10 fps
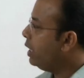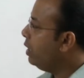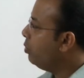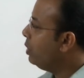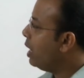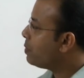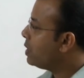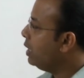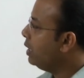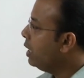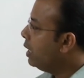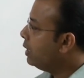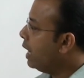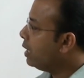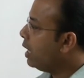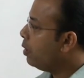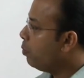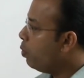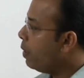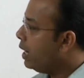we have seen that
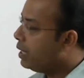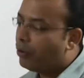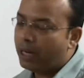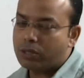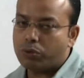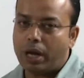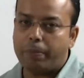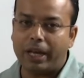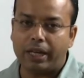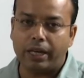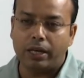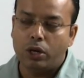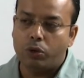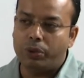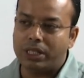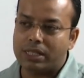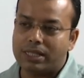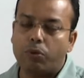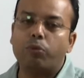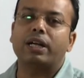mobile nowadays we are making, which is
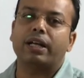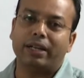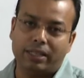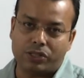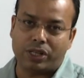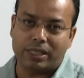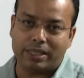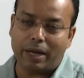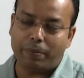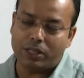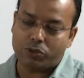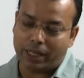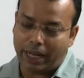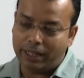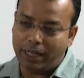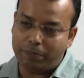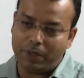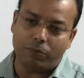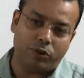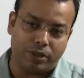the water resistance. That means we can dip
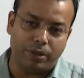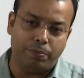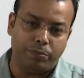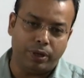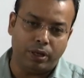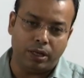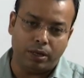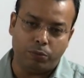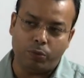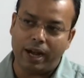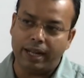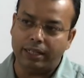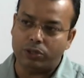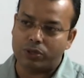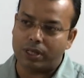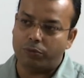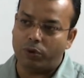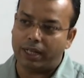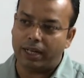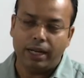the mobile into some
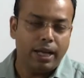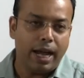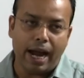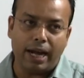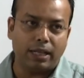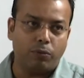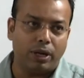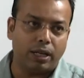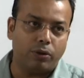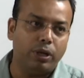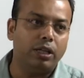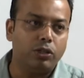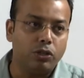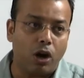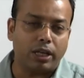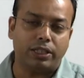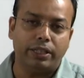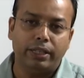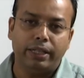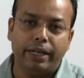water and the water will not
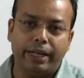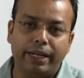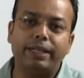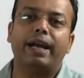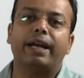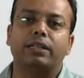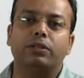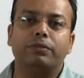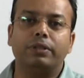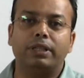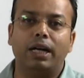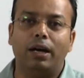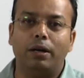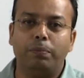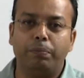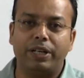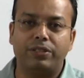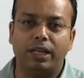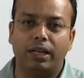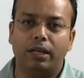interact with the
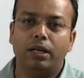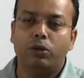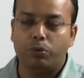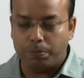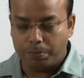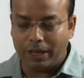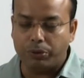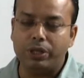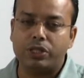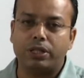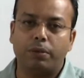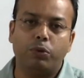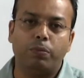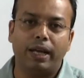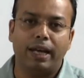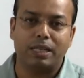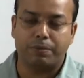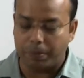material by which the mobile has been